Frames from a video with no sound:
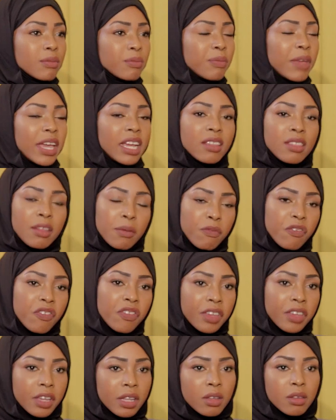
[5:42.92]
make them
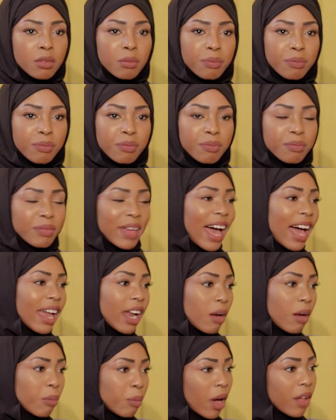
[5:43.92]
feel
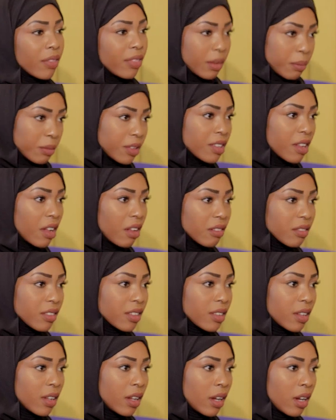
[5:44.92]
bad about
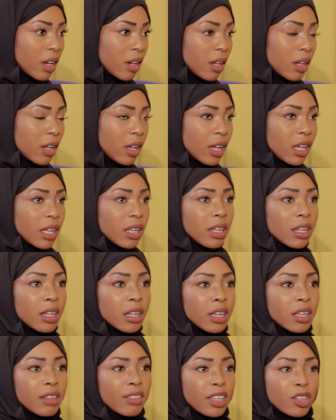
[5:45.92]
themselves.
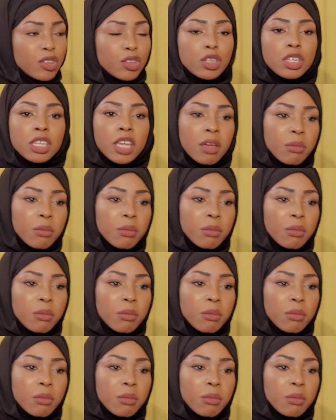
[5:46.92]
They should